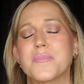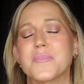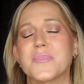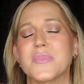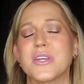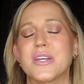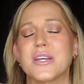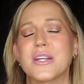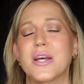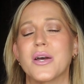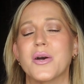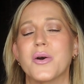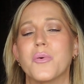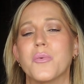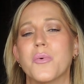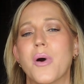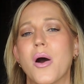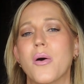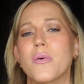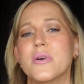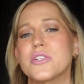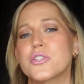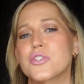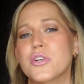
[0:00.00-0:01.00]
you know,
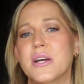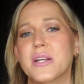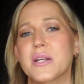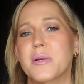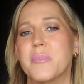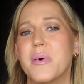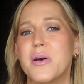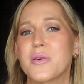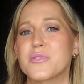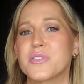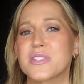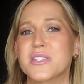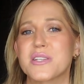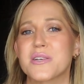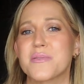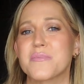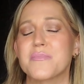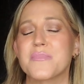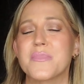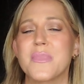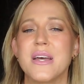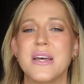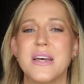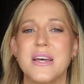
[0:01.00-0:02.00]
always trying to post
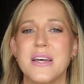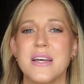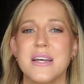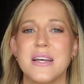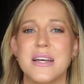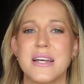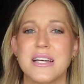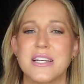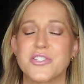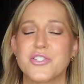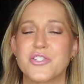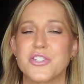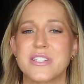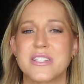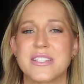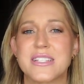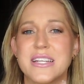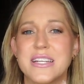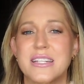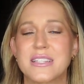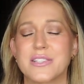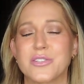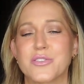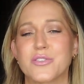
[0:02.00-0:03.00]
some
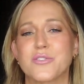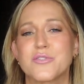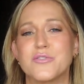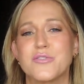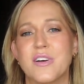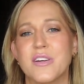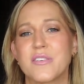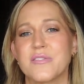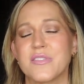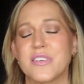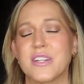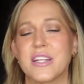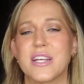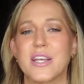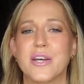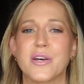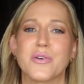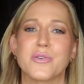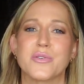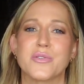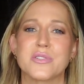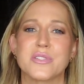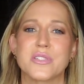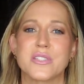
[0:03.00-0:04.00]
interesting little fun
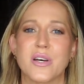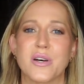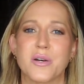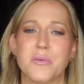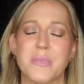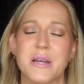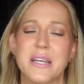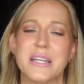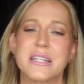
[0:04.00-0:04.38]
videos on my